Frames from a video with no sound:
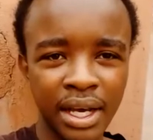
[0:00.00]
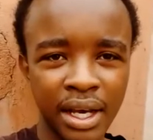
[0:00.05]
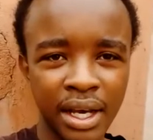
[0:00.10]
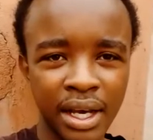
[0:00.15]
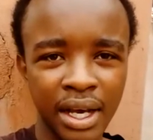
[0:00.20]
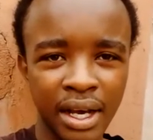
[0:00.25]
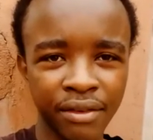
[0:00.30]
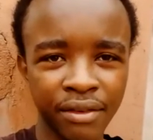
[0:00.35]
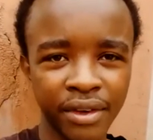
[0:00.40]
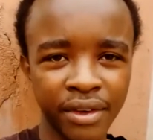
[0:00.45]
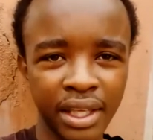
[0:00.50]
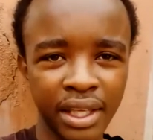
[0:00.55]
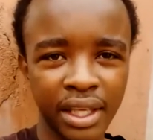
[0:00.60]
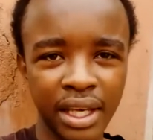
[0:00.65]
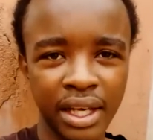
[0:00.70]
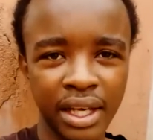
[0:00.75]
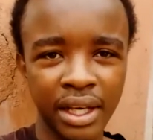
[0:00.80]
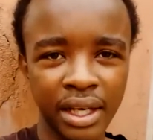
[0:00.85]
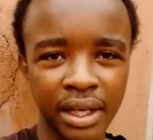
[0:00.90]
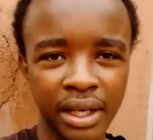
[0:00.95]
having
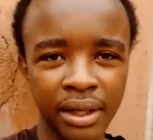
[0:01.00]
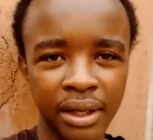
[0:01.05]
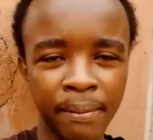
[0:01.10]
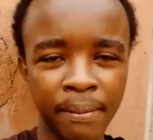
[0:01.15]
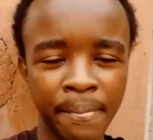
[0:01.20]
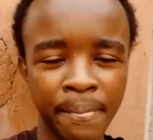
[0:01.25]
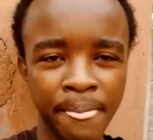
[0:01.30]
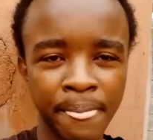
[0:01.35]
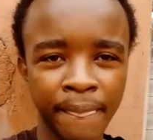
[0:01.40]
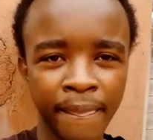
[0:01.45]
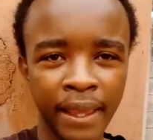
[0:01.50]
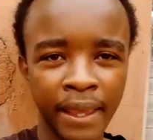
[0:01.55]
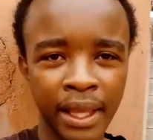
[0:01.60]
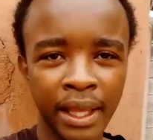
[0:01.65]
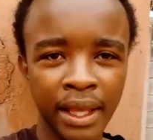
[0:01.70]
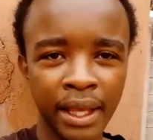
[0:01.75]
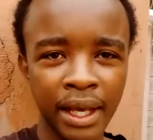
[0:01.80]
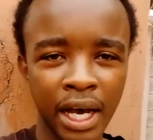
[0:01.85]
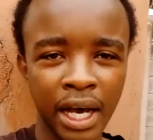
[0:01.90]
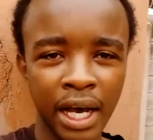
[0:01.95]

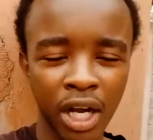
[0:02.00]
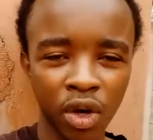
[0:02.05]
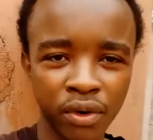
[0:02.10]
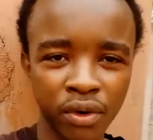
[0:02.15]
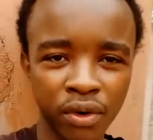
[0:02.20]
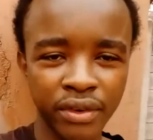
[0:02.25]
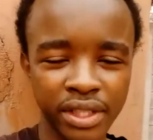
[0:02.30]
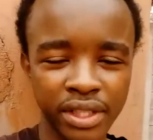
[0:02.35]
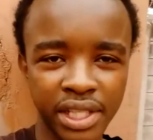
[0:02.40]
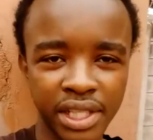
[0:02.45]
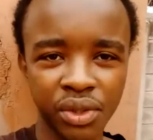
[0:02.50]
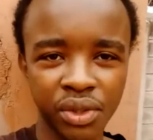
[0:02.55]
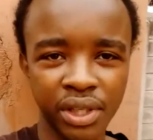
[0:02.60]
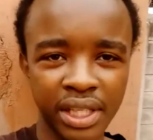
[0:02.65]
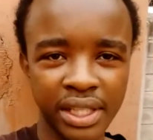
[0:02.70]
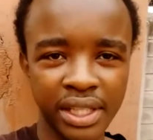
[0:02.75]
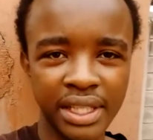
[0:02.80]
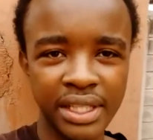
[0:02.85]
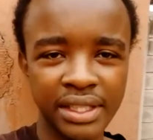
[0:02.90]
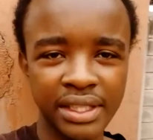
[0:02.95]
a conversation
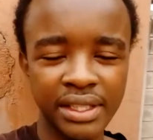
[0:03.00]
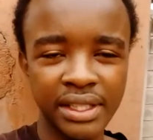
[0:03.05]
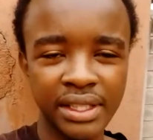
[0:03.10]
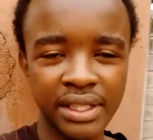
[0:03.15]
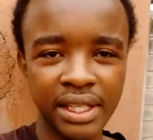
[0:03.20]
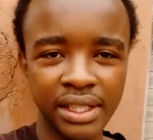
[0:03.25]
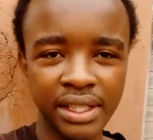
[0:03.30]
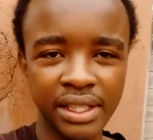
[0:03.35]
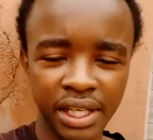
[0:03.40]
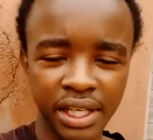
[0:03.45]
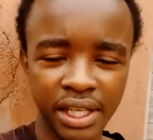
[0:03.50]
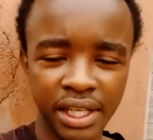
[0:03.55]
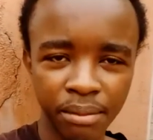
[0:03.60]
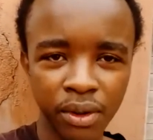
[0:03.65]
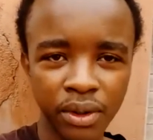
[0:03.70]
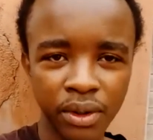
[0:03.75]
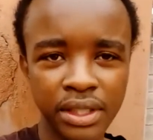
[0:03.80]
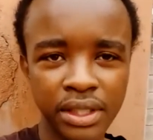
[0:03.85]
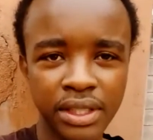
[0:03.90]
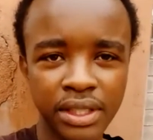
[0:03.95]
at these
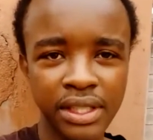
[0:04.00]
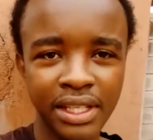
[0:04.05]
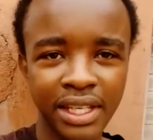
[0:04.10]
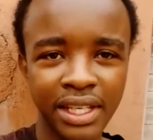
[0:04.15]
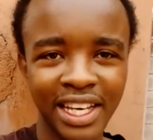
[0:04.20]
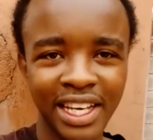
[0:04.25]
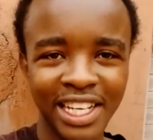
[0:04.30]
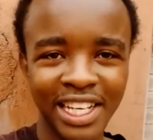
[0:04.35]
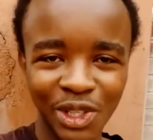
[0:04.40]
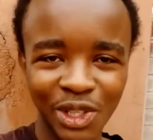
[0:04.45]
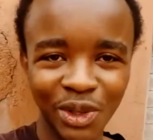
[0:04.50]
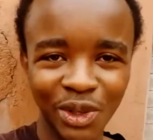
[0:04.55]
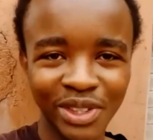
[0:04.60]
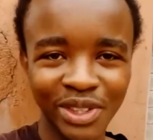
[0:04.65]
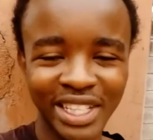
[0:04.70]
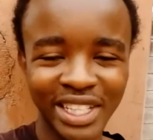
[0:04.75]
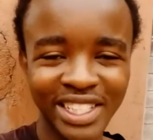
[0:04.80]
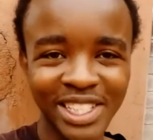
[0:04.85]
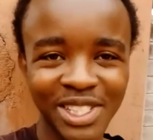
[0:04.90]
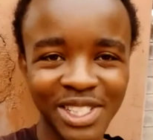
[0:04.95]
tables. And so
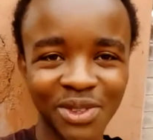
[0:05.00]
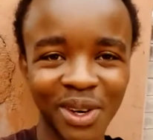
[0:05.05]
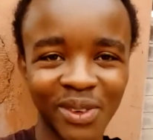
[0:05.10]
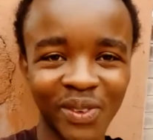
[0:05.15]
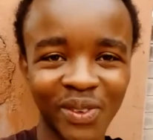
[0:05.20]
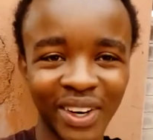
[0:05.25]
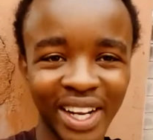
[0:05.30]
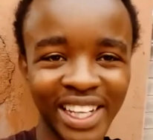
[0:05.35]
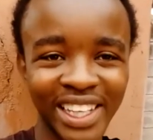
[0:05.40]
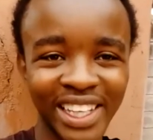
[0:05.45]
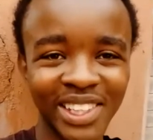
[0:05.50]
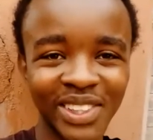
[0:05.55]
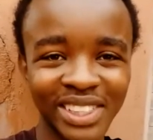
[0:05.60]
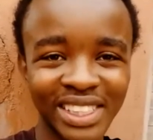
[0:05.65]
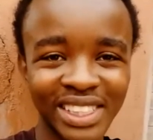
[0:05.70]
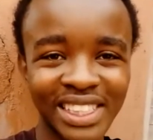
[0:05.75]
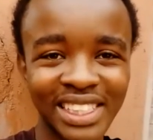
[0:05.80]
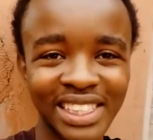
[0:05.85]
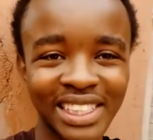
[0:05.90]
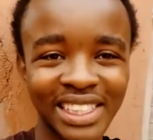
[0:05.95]
this is what really
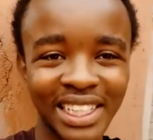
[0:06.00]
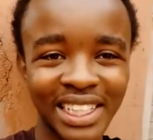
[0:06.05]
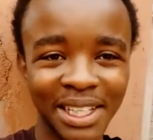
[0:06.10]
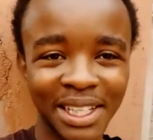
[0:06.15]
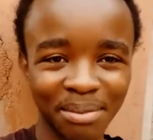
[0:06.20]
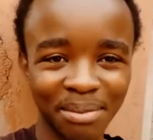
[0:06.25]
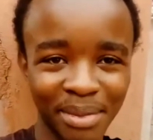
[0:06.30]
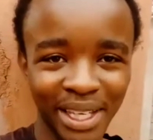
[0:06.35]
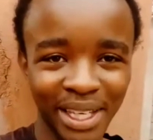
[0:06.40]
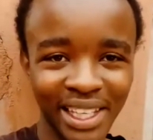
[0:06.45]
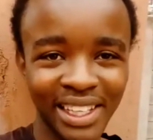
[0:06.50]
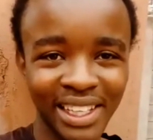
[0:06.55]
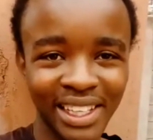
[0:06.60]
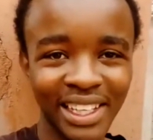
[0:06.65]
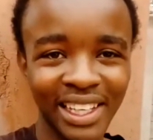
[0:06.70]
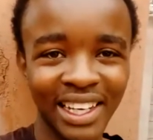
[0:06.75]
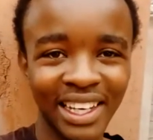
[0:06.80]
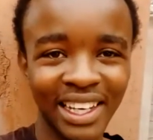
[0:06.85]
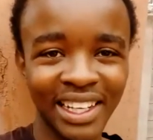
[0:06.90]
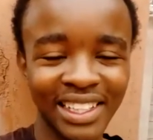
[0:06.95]
got me
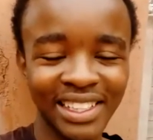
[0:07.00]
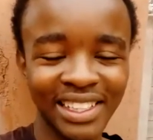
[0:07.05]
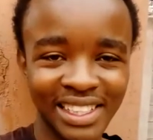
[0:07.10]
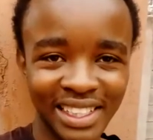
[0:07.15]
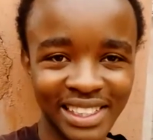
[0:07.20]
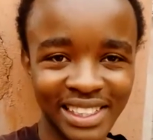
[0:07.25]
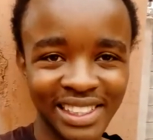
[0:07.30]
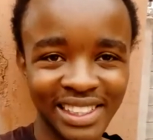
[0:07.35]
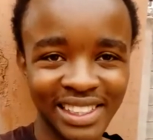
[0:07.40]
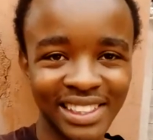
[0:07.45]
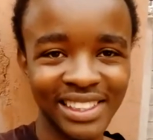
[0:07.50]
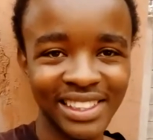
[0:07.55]
started.